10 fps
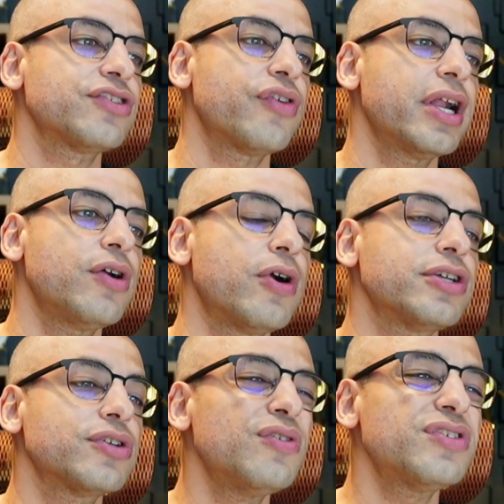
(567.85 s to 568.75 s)
credit or
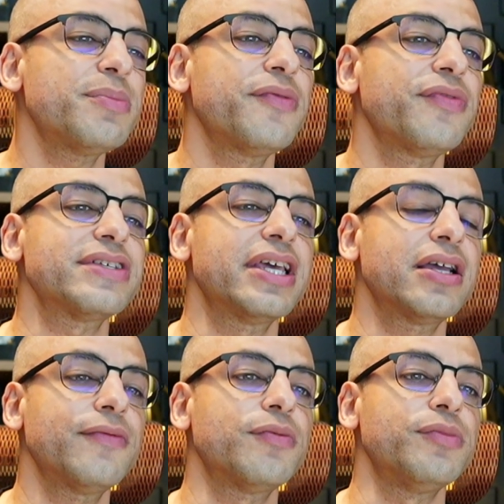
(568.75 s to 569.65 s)
exclude some of this
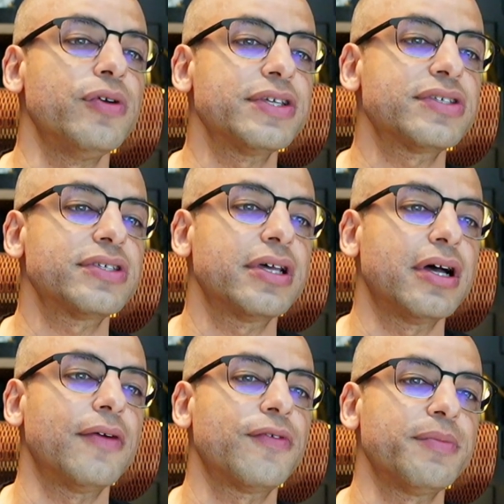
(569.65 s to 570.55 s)
income from
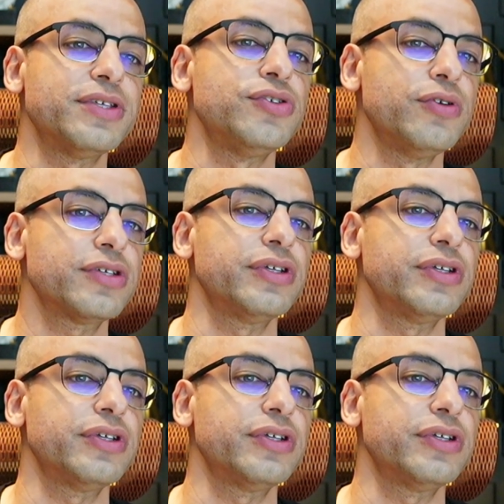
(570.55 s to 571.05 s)
his U.S.